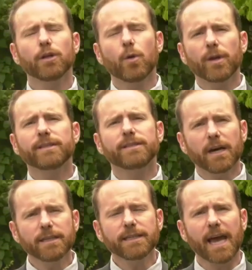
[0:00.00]
Kelowna
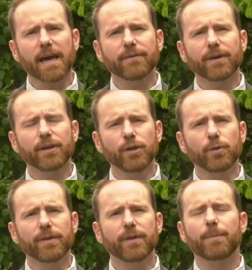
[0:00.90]
does have a
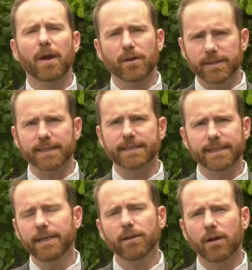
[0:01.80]
unit that pairs a
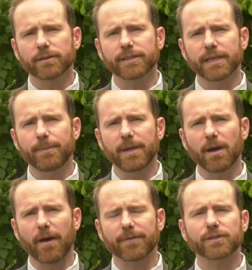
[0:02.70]
single
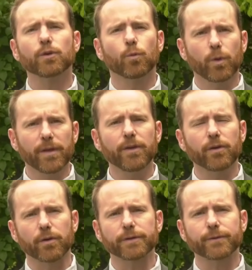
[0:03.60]
RCMP officer with
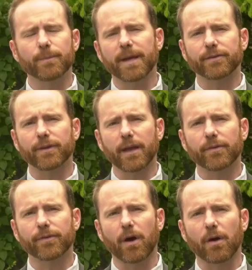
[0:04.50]
a nurse for mental
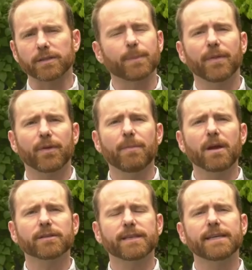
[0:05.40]
health calls, but the
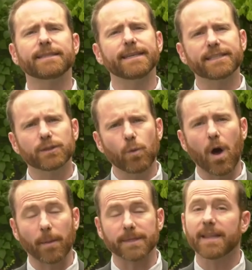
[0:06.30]
mayor says it's
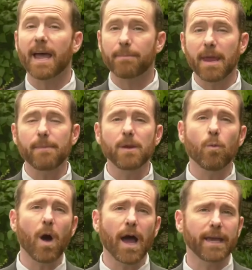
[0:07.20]
swamped, and that may
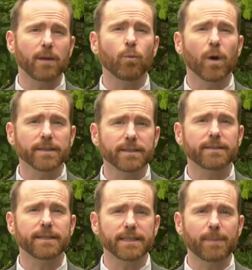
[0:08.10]
be why it
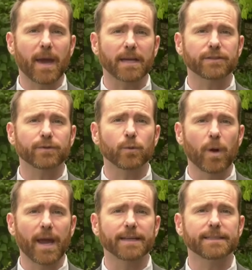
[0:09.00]
wasn't dispatched for
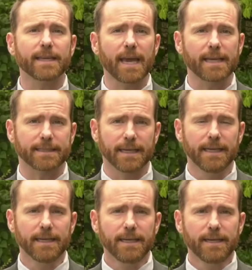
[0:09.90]
Wang's case.
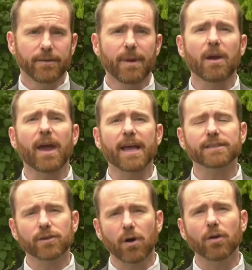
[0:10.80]
The mayor
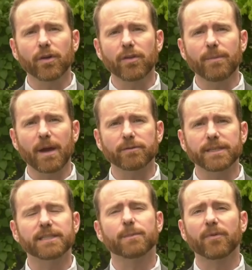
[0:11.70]
has called on the
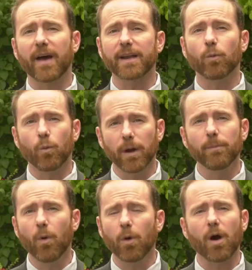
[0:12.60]
Mounties to provide
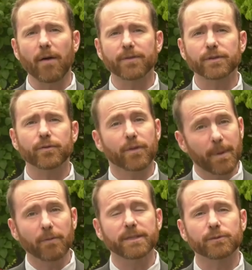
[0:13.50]
one more officer.
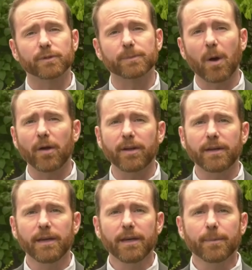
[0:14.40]
The Mounties
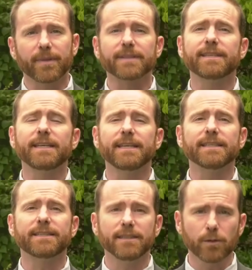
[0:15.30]
responded, but the city
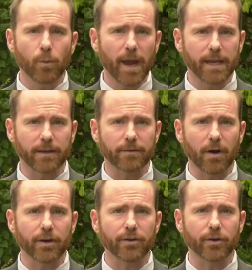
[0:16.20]
is still waiting
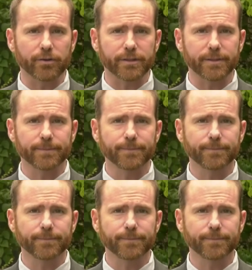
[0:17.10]
on a nurse.